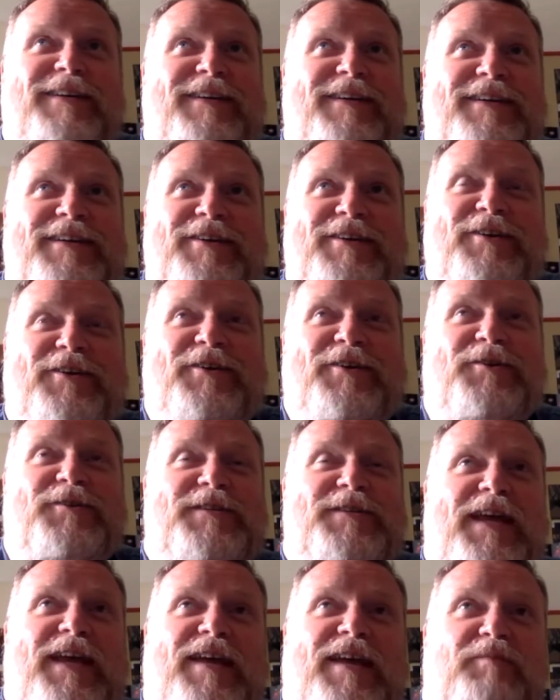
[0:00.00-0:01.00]
You're
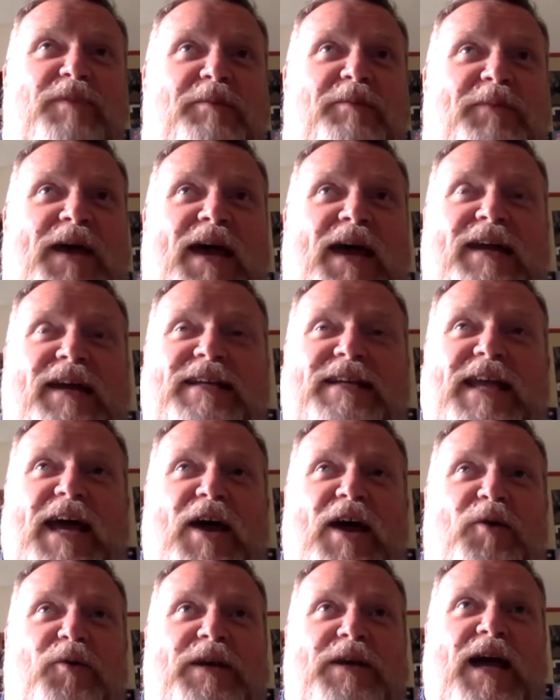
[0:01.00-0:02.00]
taking me back
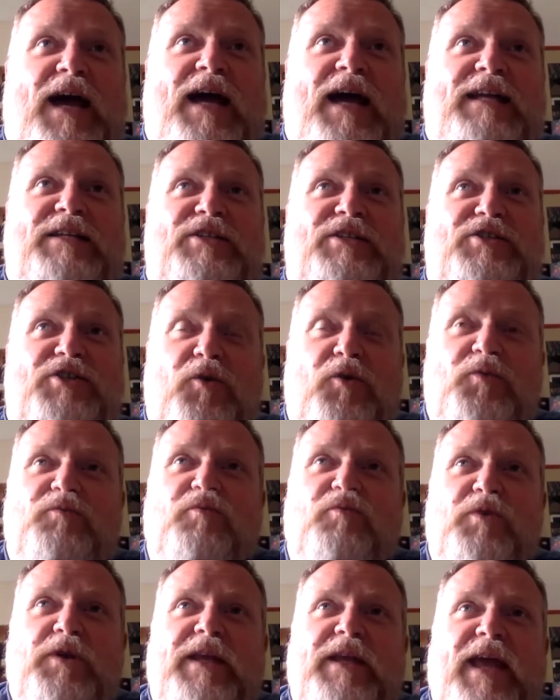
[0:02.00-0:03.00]
now, and I
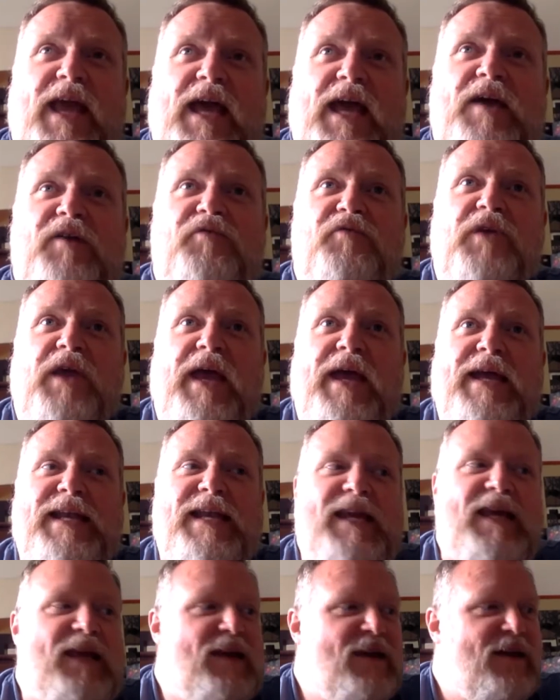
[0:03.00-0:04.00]
don't really have
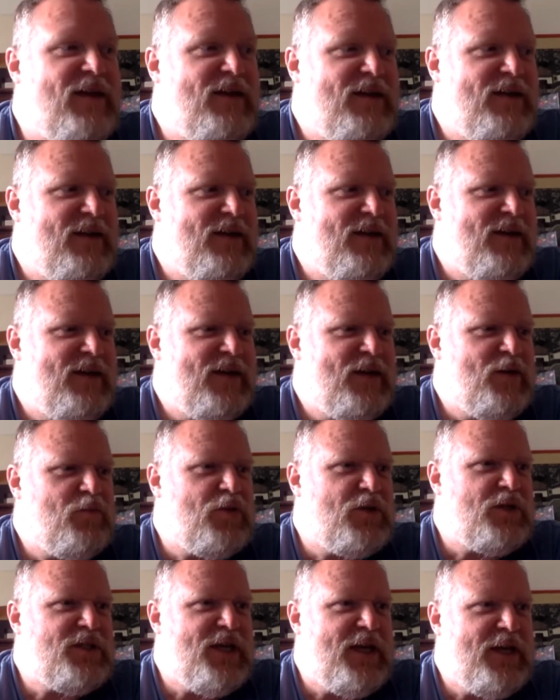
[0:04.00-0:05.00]
any
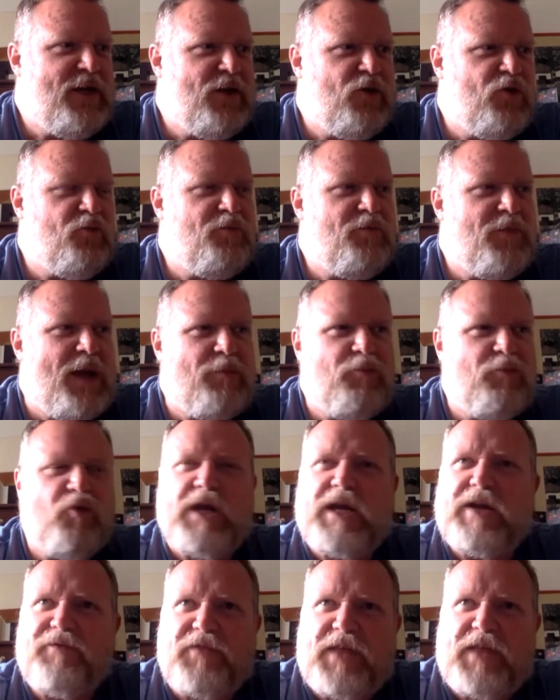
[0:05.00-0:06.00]
particular
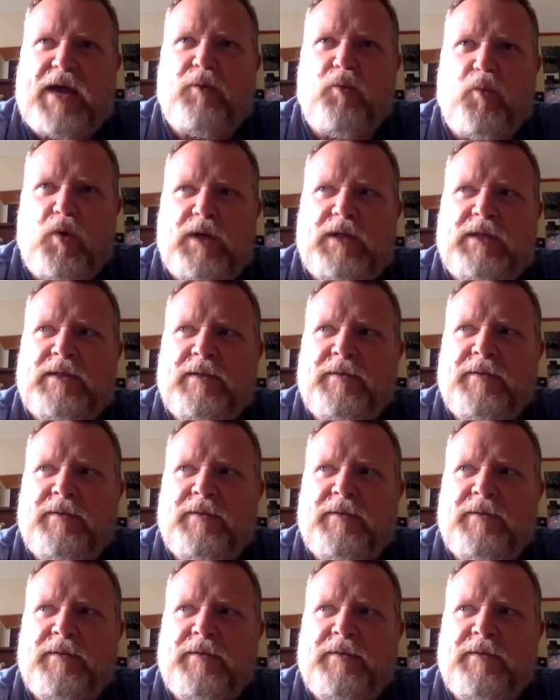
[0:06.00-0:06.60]
memory of that one.